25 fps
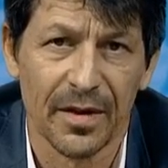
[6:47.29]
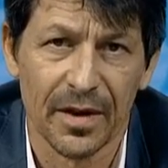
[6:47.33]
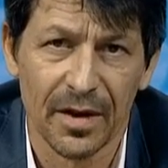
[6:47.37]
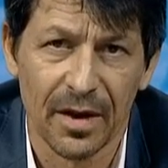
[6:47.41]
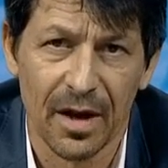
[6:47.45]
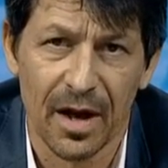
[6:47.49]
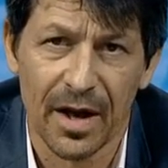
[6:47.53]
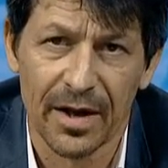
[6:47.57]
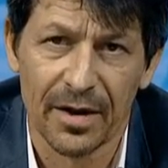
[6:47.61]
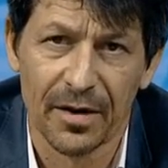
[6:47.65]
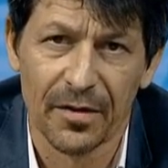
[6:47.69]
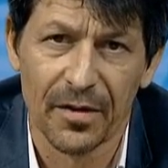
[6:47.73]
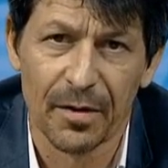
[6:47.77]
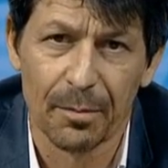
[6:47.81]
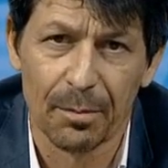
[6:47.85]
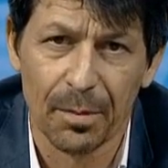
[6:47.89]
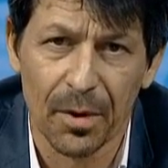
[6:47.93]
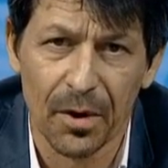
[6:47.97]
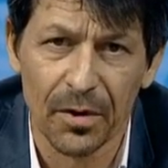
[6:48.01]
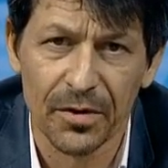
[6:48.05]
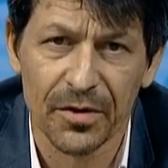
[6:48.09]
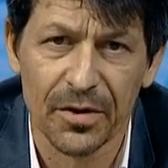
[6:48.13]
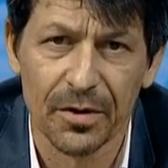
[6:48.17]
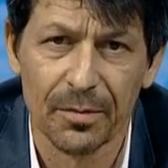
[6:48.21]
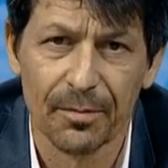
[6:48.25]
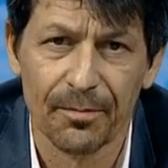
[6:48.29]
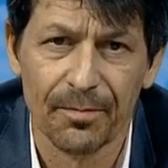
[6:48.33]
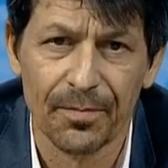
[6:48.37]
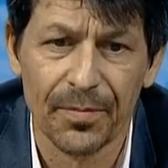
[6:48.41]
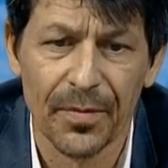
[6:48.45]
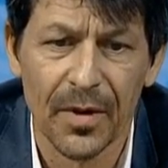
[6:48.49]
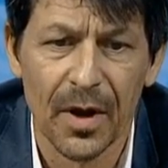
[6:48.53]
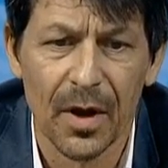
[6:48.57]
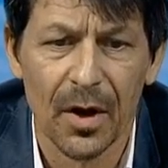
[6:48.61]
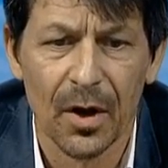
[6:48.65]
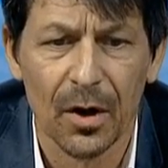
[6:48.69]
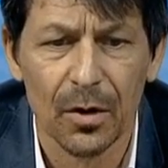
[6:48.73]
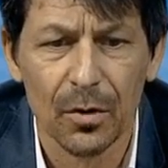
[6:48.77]
the line at the bottom
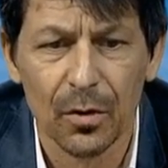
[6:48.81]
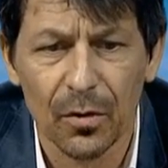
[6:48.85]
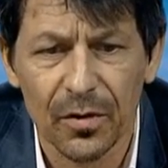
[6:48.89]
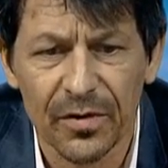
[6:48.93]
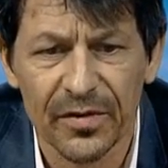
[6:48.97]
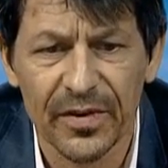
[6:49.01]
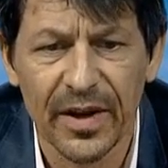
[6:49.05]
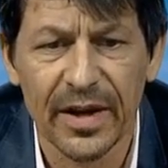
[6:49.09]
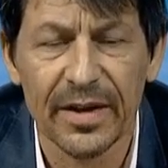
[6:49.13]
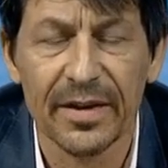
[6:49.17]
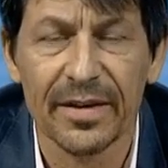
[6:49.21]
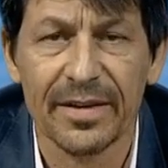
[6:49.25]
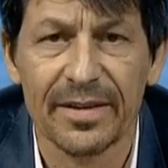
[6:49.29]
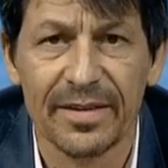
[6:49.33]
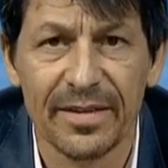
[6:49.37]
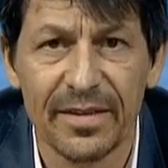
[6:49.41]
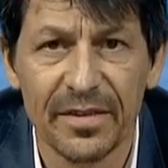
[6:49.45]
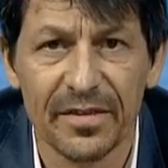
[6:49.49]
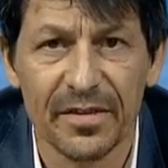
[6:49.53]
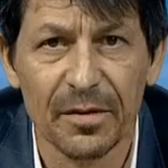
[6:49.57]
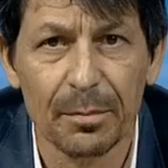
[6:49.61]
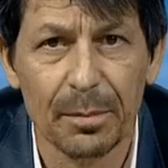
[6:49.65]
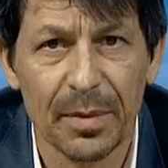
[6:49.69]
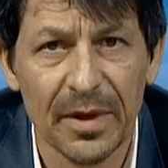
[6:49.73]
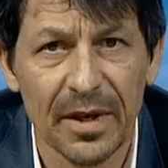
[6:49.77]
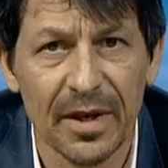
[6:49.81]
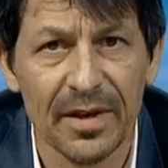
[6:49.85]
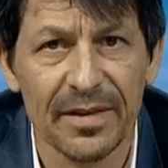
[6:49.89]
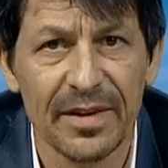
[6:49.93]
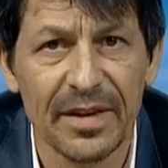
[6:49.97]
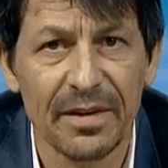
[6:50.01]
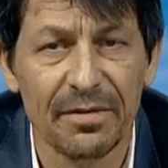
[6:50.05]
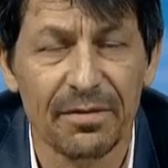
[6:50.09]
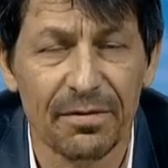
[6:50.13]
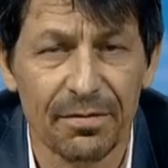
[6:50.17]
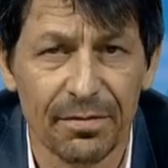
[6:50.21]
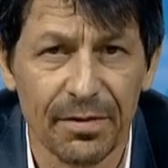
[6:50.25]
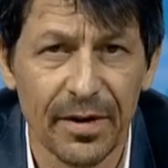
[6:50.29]
looks at
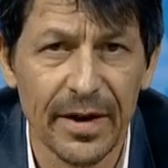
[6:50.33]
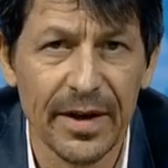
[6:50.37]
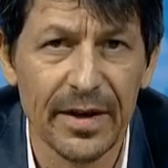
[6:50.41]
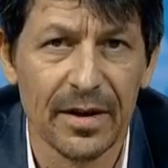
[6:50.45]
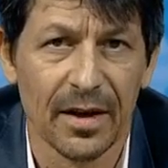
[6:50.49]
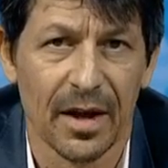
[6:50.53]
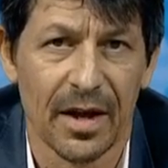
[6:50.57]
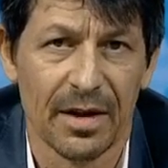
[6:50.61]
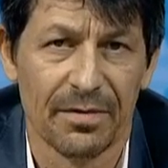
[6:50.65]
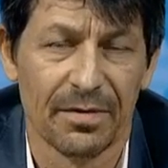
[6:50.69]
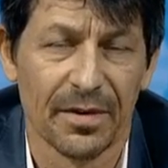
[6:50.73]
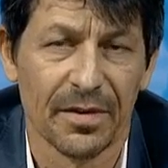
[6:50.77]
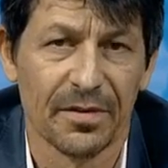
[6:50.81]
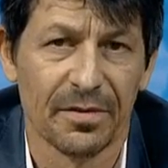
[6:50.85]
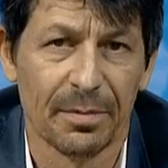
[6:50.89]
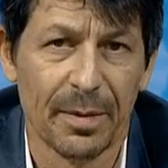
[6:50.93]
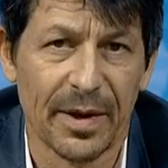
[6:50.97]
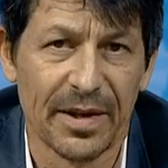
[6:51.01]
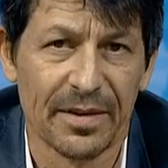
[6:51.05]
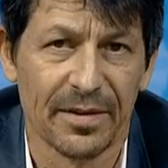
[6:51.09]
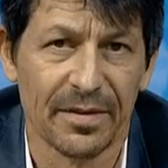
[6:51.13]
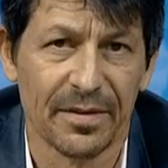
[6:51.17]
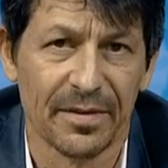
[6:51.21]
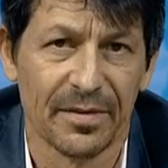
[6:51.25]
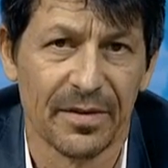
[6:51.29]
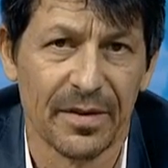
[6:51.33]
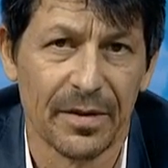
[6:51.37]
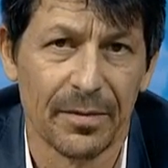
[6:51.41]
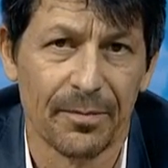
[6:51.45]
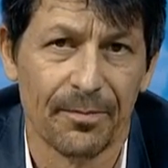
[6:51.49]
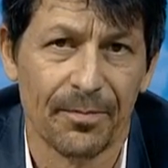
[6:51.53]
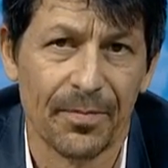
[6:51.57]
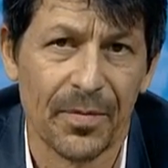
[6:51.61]
disability-free life expectancy.